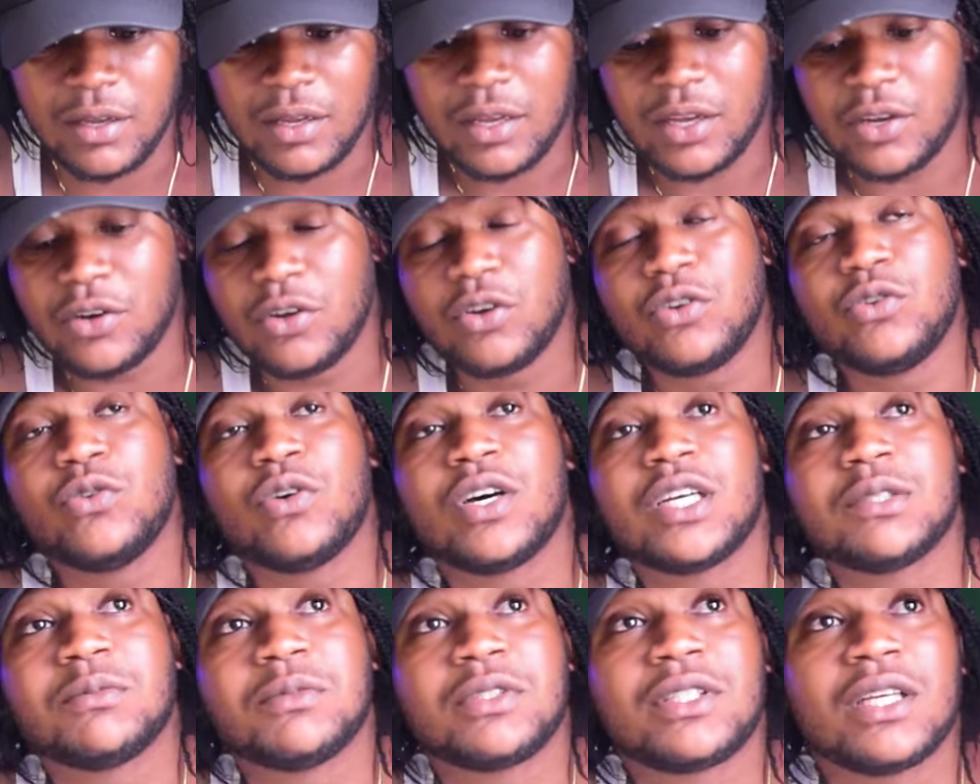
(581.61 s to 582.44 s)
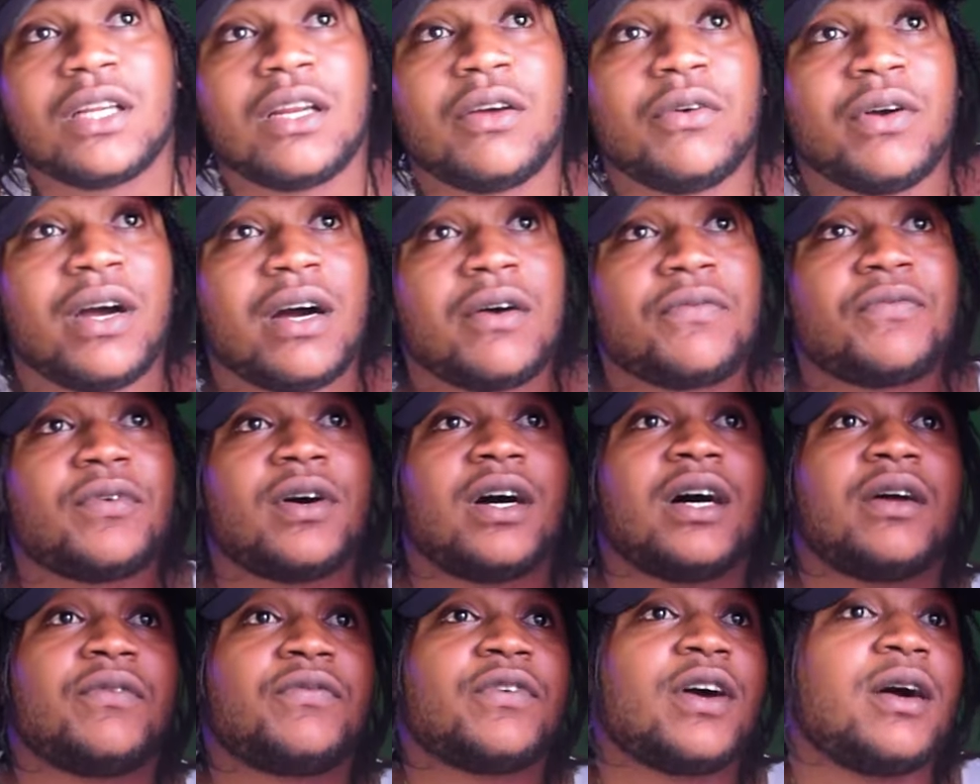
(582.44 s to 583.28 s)
you don't know I'm telling where I
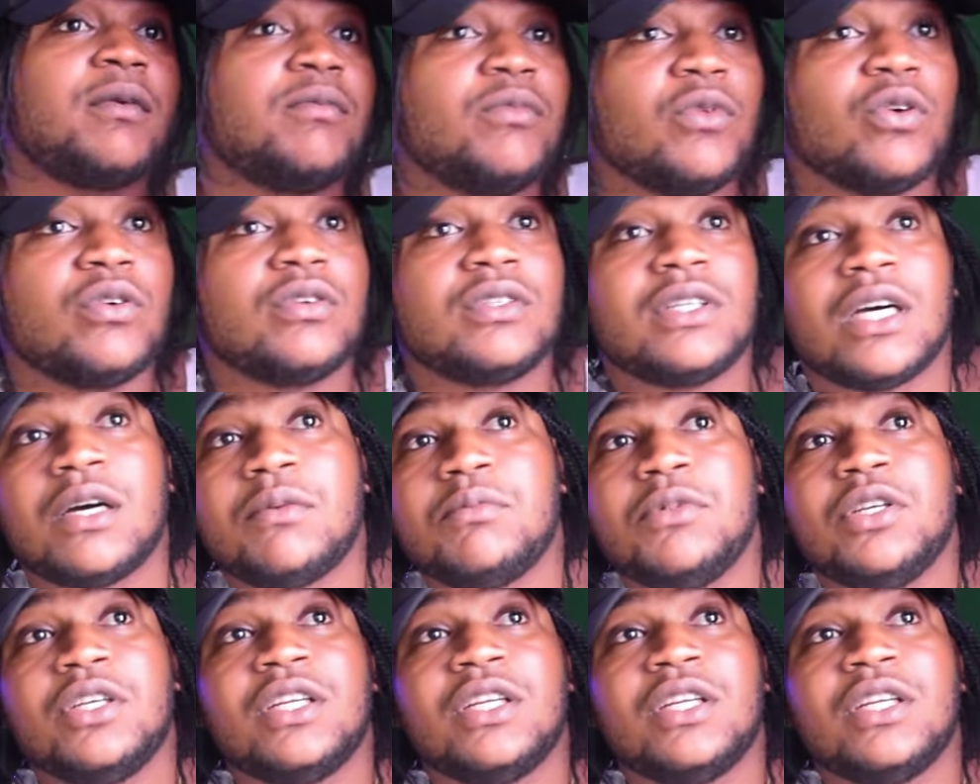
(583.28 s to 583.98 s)
fought from nothing, mean.